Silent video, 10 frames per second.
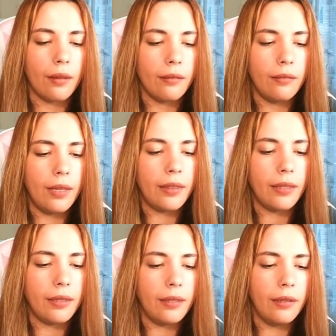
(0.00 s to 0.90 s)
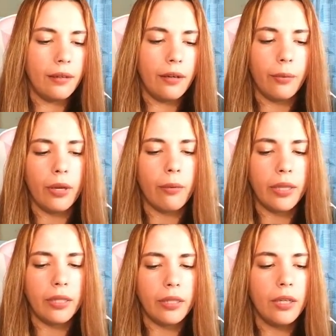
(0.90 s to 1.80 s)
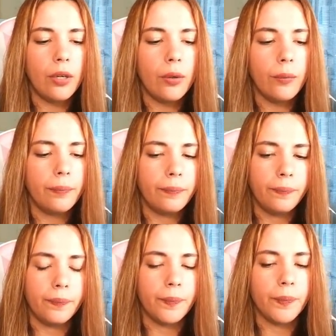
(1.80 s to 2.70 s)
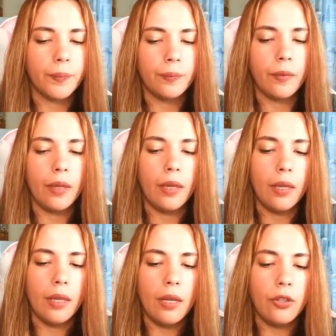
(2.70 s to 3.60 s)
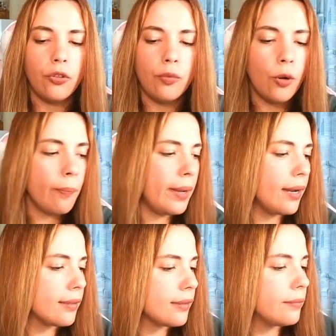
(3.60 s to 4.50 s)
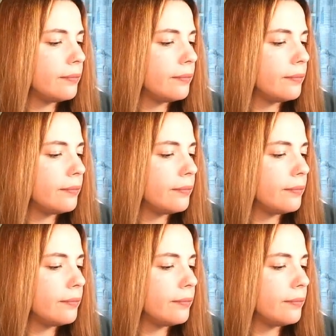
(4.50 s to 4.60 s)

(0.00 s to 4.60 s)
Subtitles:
Nothing here, we already know. 2 more packs.